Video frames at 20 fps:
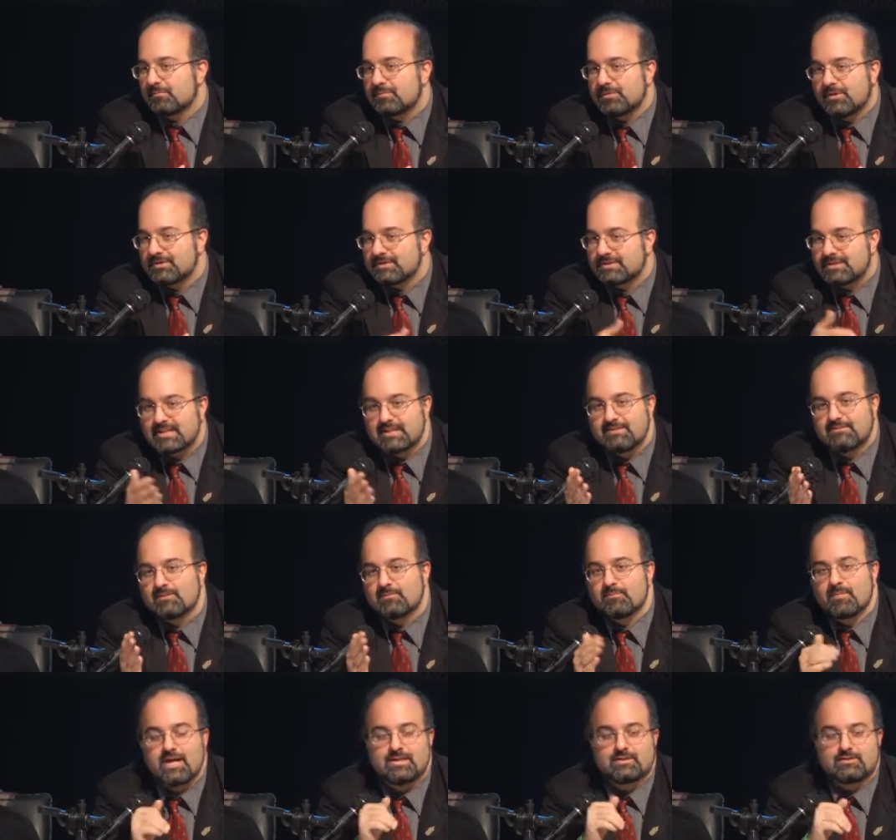Doesn't even
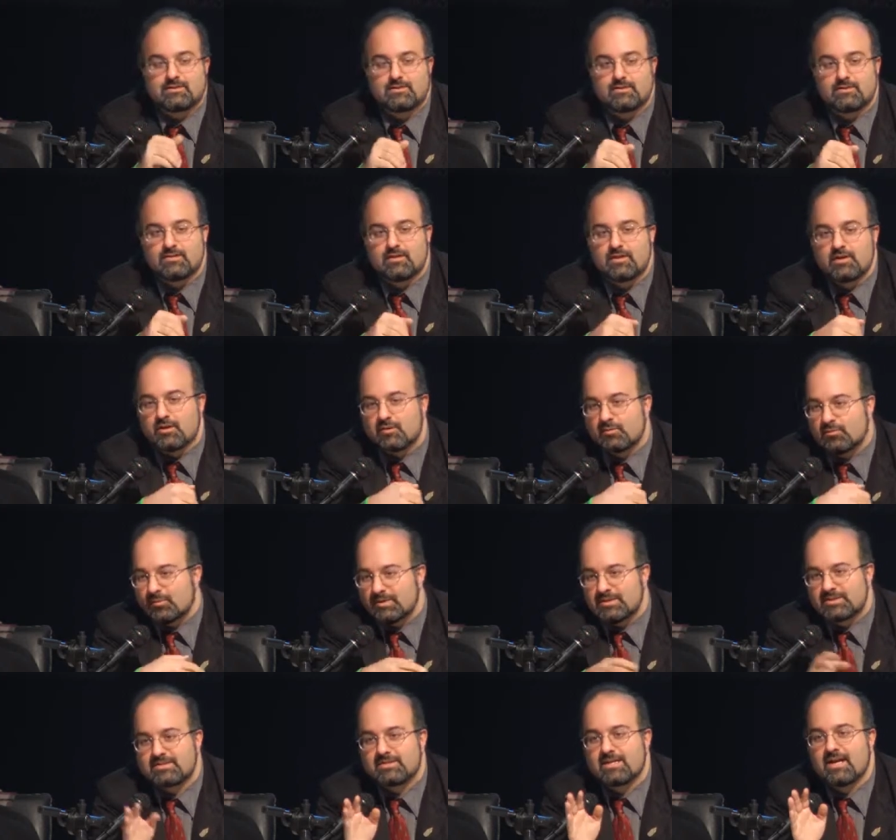matter
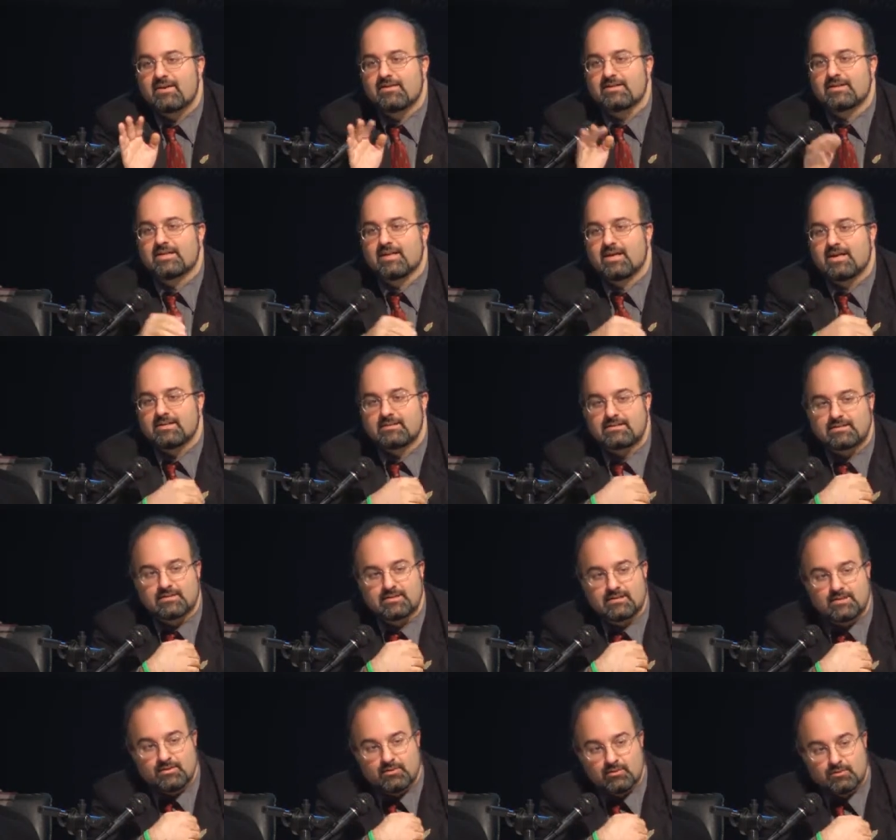which tariqat
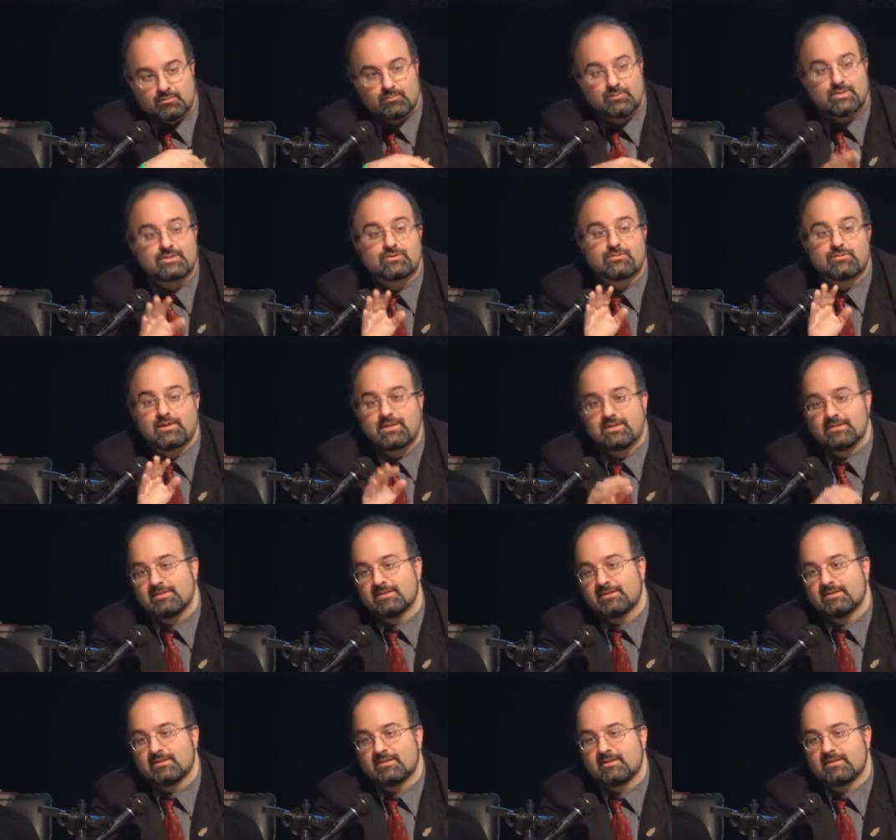or which
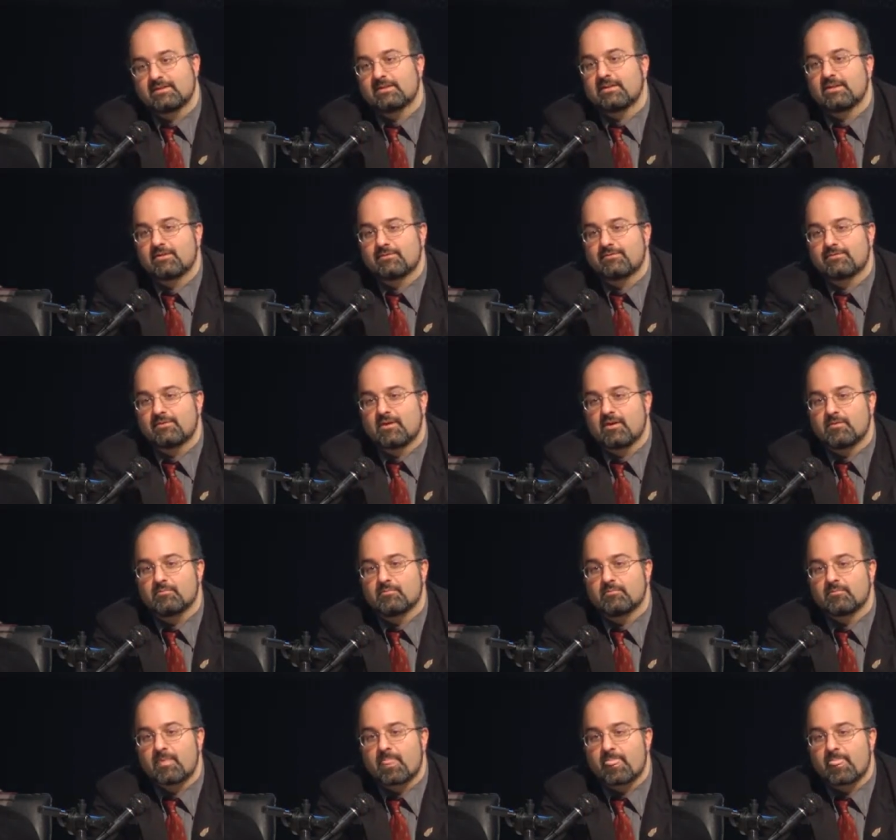religion they are from.